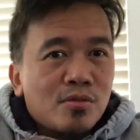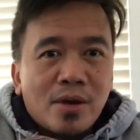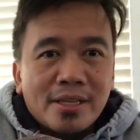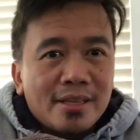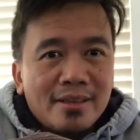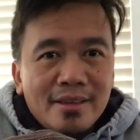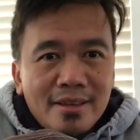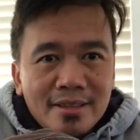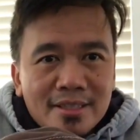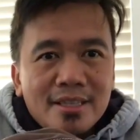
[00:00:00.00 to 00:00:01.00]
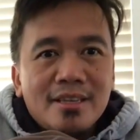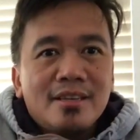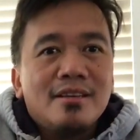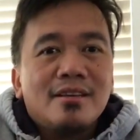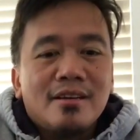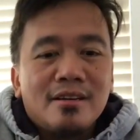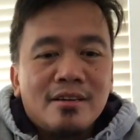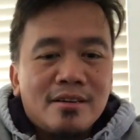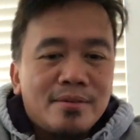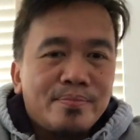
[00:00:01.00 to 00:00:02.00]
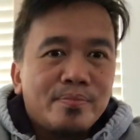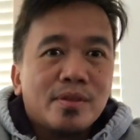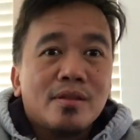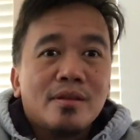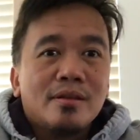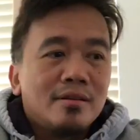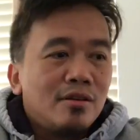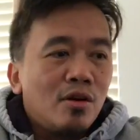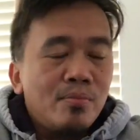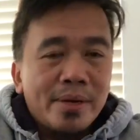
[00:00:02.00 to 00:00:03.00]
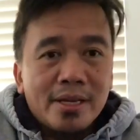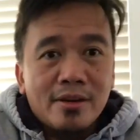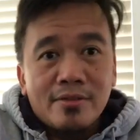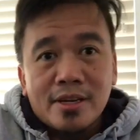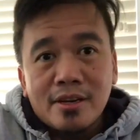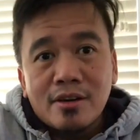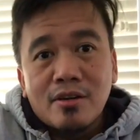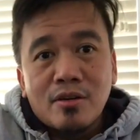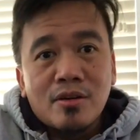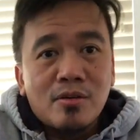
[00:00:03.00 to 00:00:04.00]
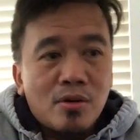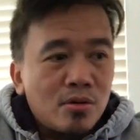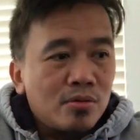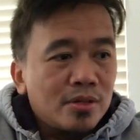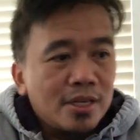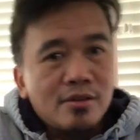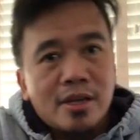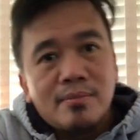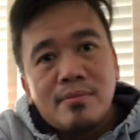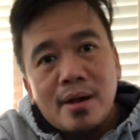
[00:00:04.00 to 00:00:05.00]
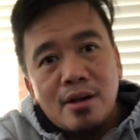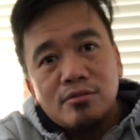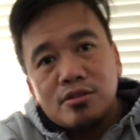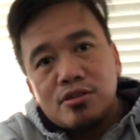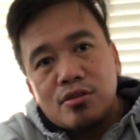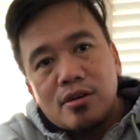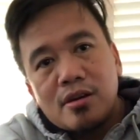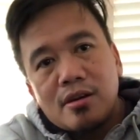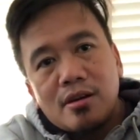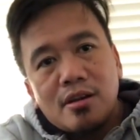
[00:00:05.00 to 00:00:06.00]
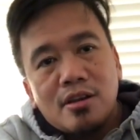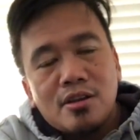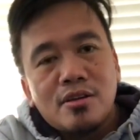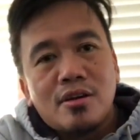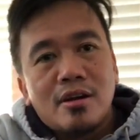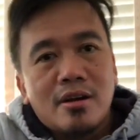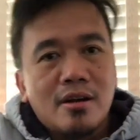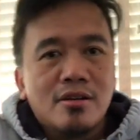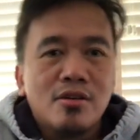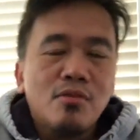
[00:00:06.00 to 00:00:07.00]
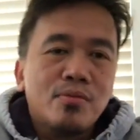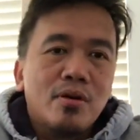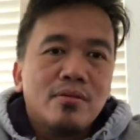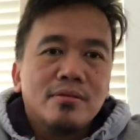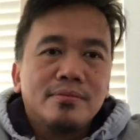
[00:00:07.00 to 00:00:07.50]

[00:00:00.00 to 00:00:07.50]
quite easy opening over here, or hole that you can mount your GoPro.